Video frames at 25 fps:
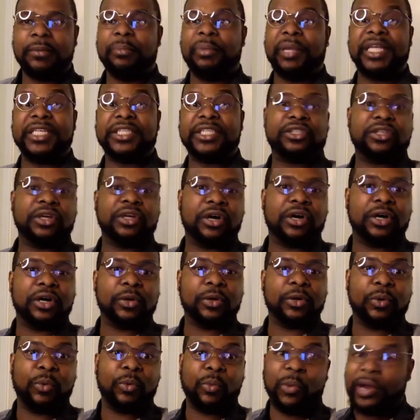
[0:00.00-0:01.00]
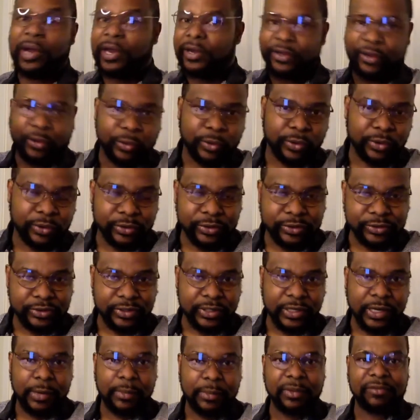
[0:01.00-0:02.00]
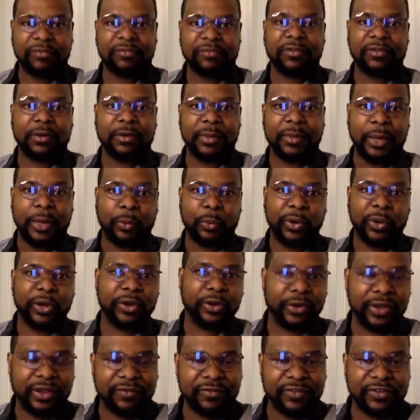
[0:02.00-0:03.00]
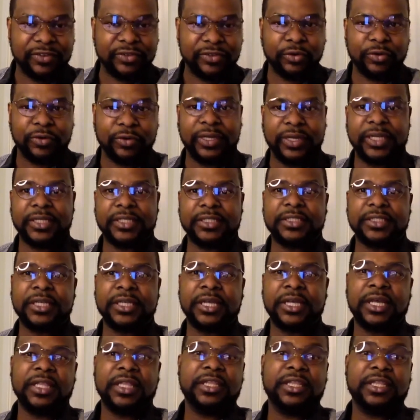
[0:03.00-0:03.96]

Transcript: based on where your orders are coming from and where your inventory is.